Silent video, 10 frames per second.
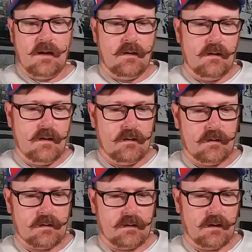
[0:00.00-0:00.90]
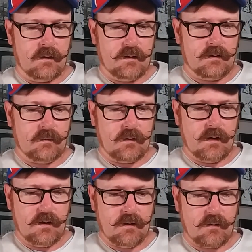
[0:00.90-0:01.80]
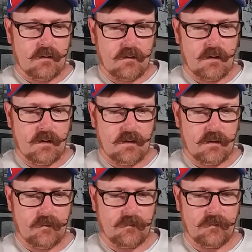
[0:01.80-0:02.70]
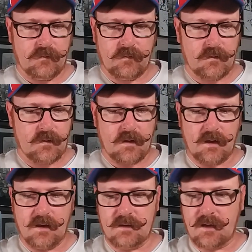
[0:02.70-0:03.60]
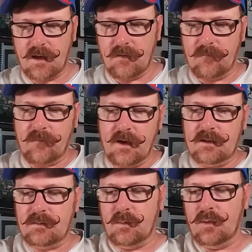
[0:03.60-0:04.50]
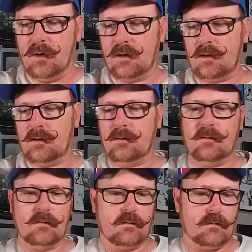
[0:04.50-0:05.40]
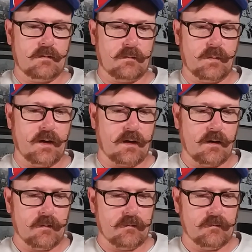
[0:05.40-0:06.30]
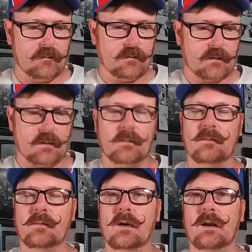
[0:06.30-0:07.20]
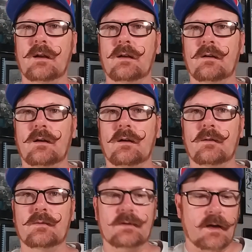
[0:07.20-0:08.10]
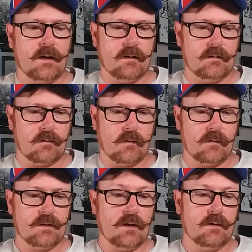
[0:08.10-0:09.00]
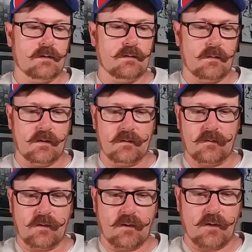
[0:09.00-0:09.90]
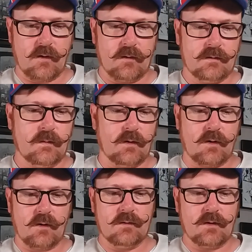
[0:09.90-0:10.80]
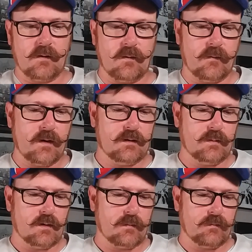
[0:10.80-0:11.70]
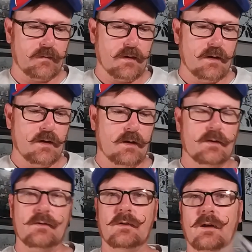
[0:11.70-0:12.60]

And then let's see, this one here is a Facebook pickup. Somebody uh, was signing or selling some for their cards, some of their cards off on Facebook. So we